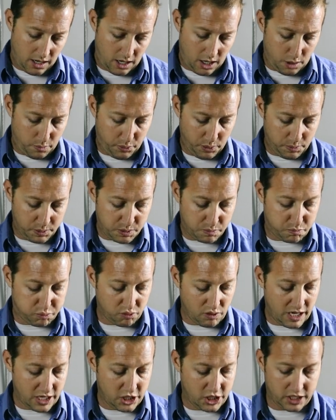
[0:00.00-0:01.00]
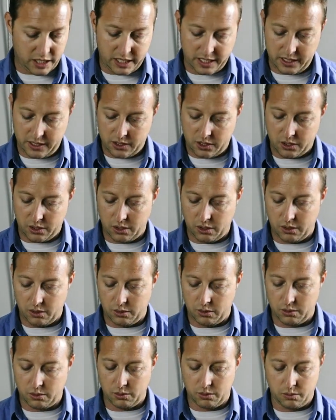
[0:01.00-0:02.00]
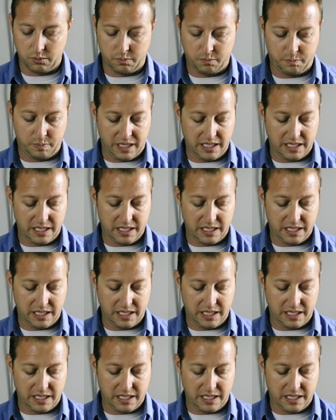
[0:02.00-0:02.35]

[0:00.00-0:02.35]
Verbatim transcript: All-purpose brushes, so